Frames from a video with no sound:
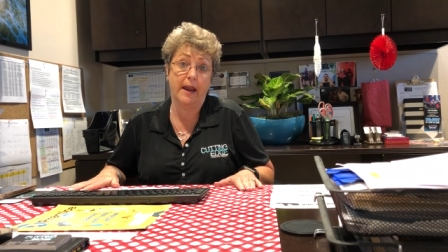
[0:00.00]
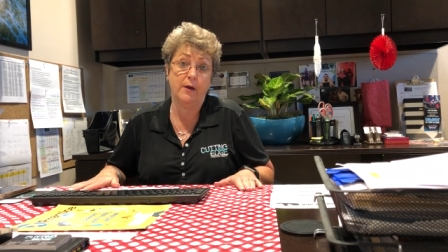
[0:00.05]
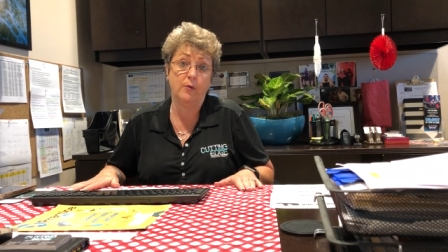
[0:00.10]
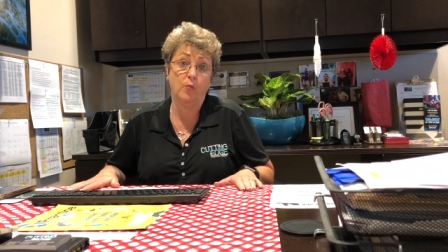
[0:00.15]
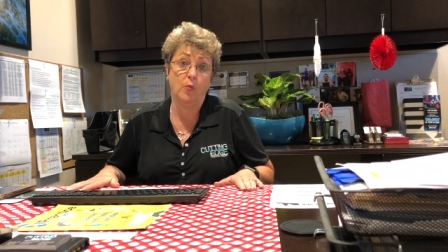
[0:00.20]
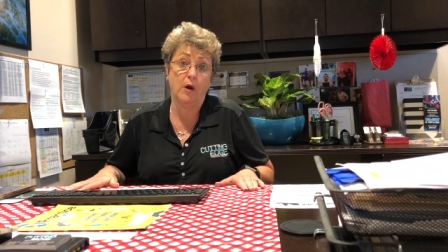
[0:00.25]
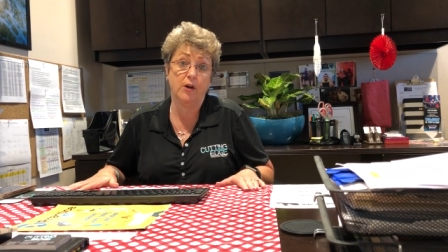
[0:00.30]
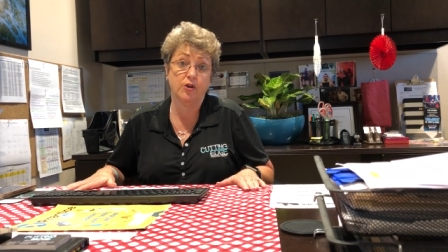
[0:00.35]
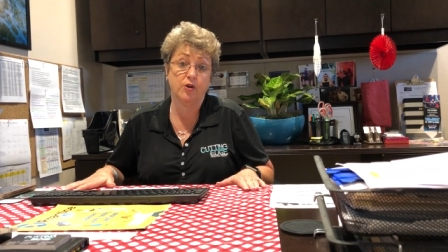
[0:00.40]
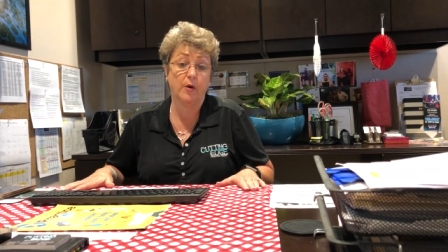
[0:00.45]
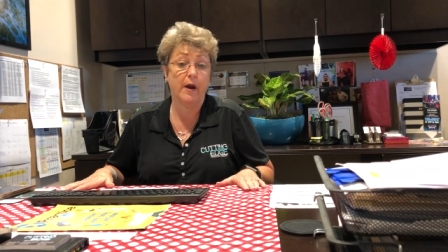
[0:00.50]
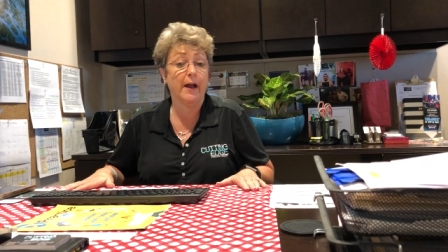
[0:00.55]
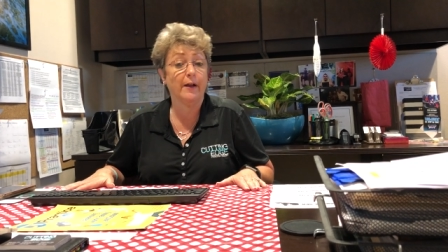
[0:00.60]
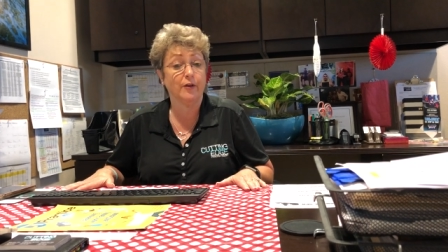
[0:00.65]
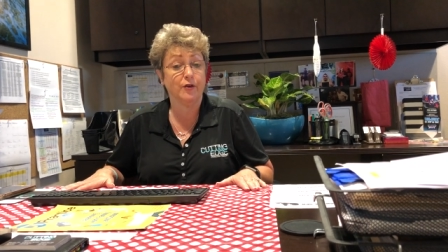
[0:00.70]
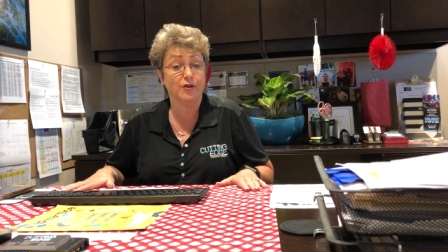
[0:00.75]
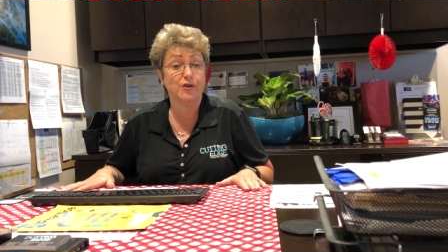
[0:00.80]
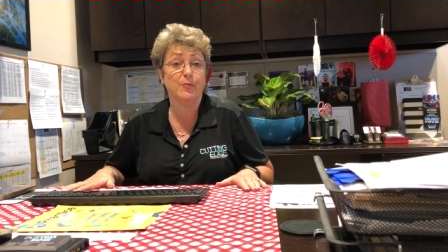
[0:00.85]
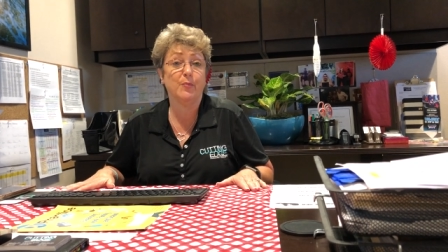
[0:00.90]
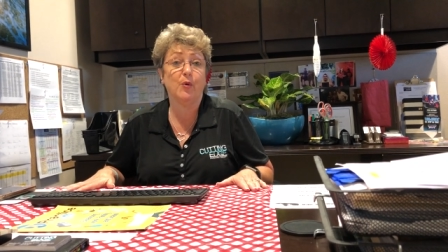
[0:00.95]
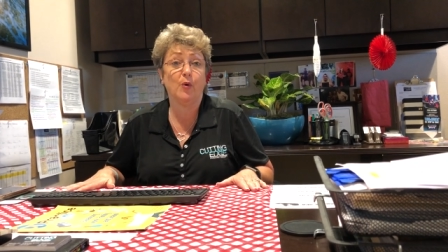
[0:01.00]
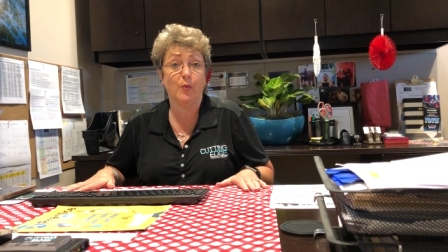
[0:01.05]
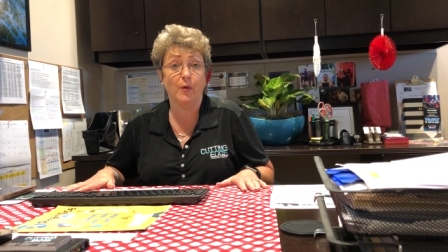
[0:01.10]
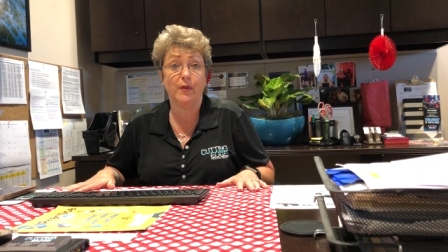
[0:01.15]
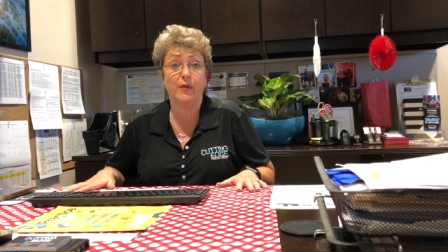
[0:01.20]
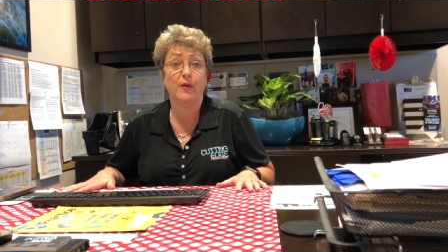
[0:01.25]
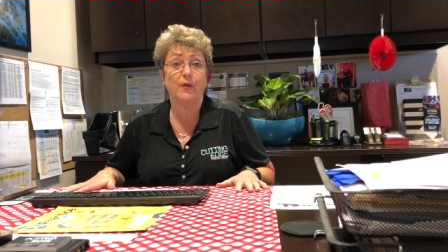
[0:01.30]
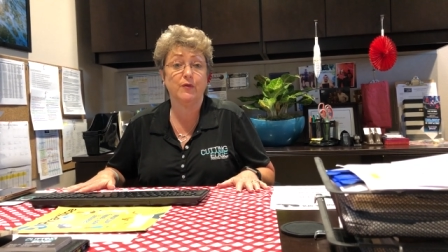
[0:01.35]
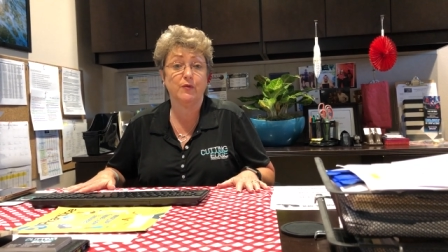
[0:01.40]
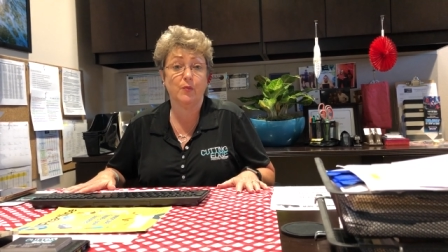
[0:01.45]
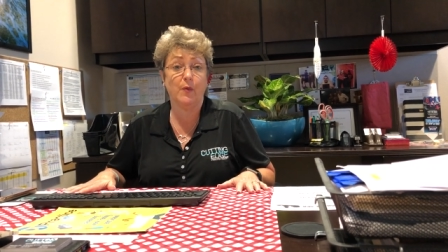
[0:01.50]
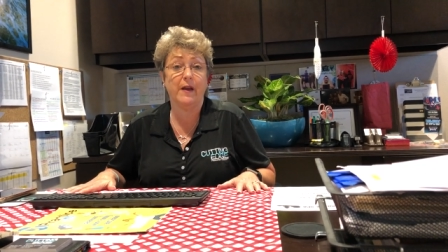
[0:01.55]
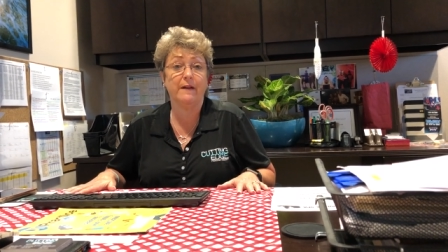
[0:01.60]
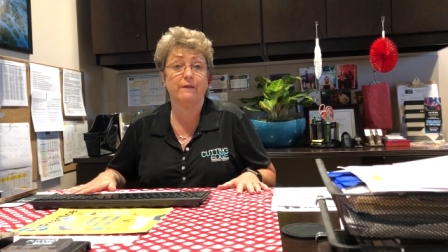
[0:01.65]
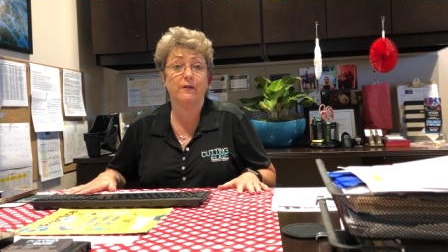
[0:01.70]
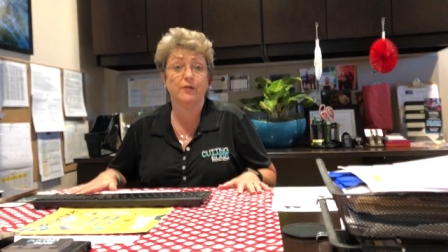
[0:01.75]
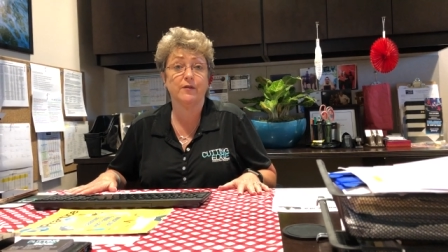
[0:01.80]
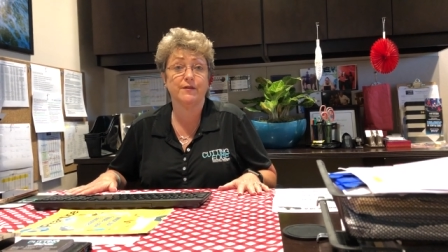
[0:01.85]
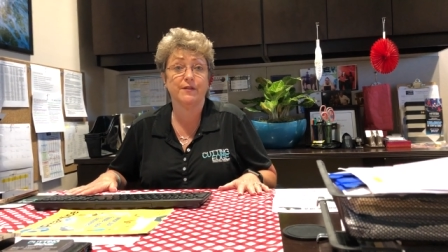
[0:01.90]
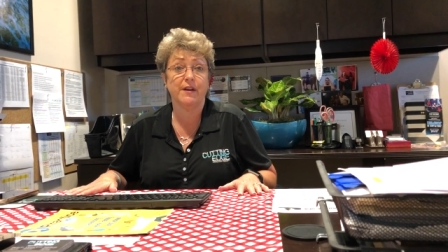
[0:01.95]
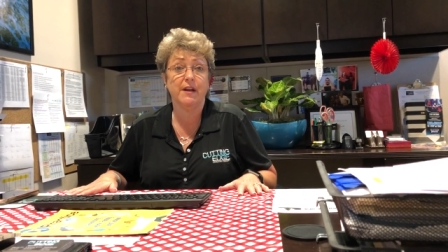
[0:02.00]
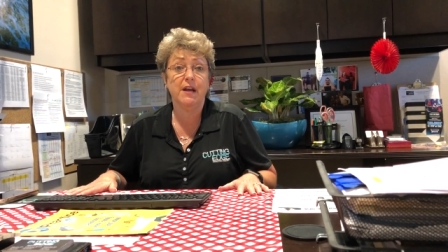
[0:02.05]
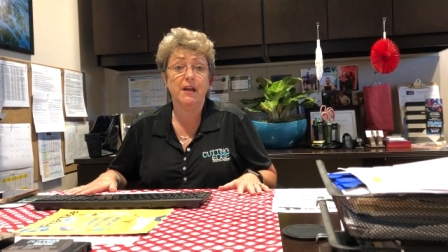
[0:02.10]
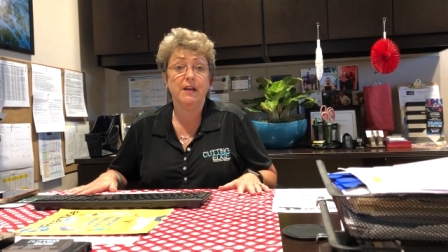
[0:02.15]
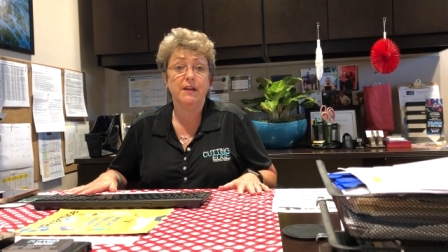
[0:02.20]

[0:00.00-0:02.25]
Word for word: and what you're eligible with those waivers.